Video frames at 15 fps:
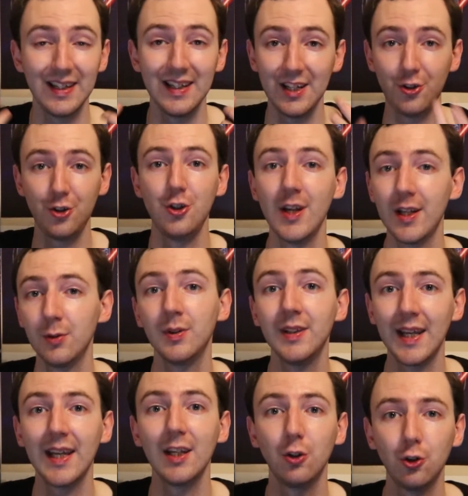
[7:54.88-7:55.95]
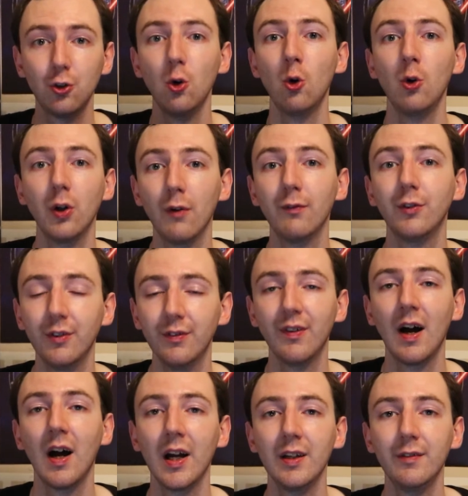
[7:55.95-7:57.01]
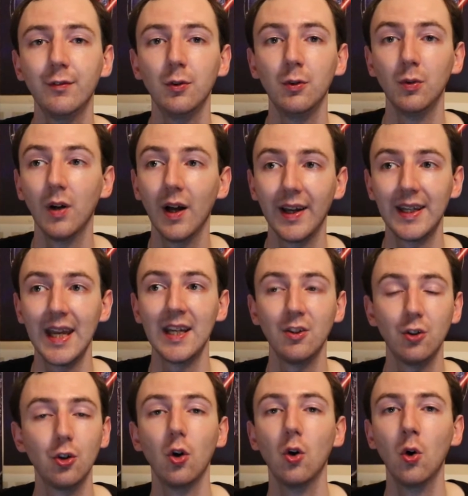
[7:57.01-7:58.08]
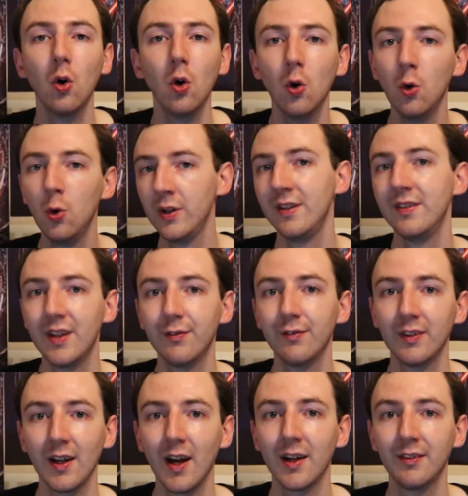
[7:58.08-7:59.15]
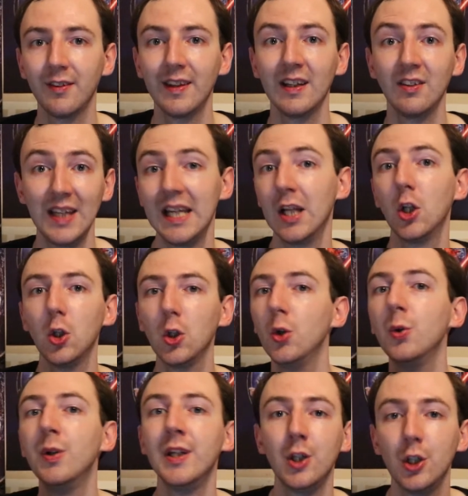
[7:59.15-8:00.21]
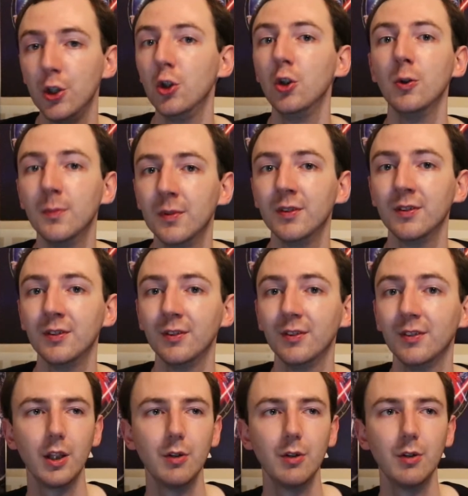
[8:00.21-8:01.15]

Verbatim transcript: is genuinely a story of survival against all these different kinds of things, including humans.